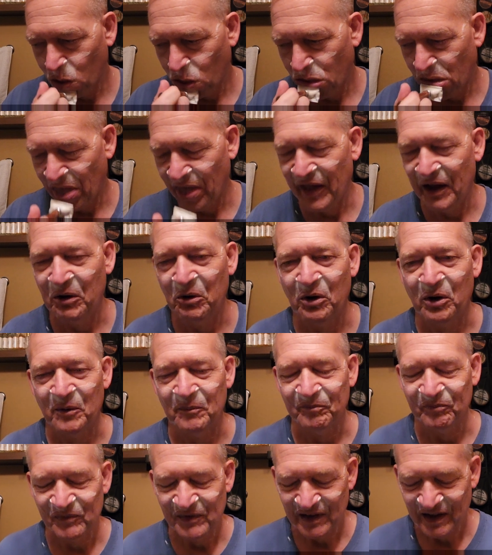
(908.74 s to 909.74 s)
They were
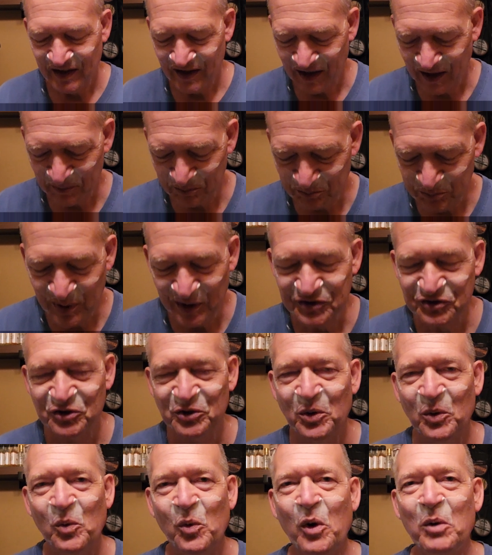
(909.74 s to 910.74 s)

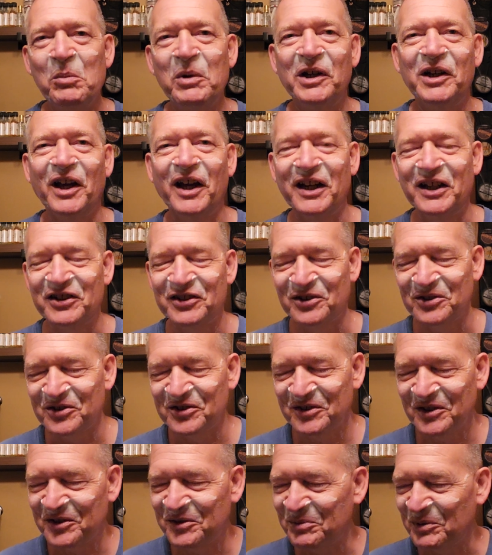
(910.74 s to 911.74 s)
habitual womanizers.
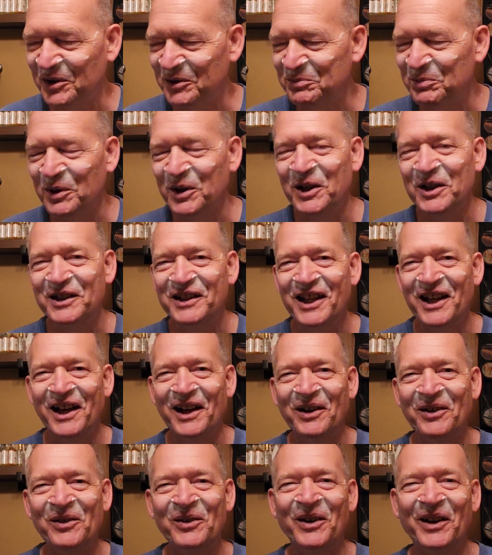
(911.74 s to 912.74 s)
This was put it
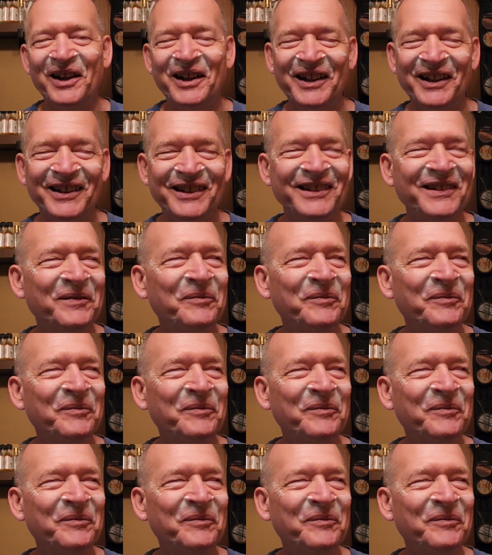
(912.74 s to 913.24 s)
that way.